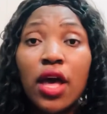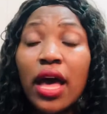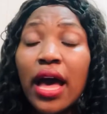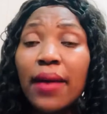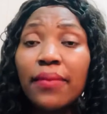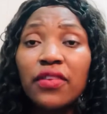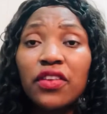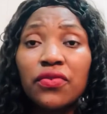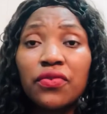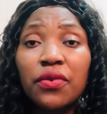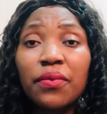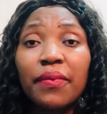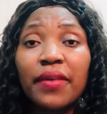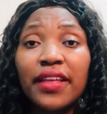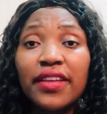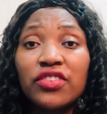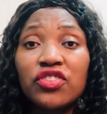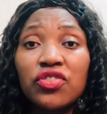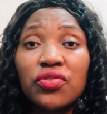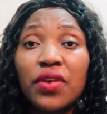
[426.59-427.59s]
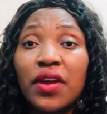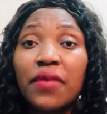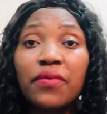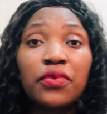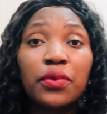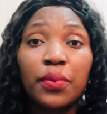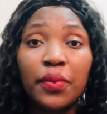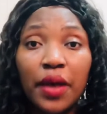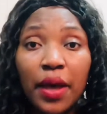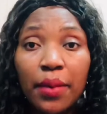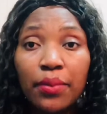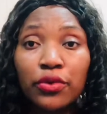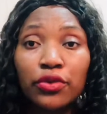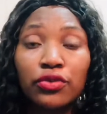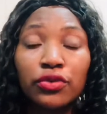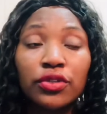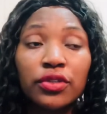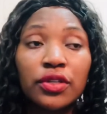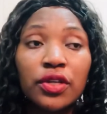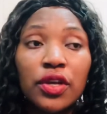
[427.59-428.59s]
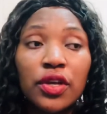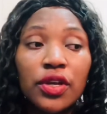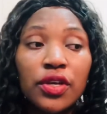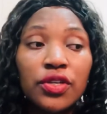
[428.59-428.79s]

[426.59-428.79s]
I'm not from Nigeria. I'm from Cameroon.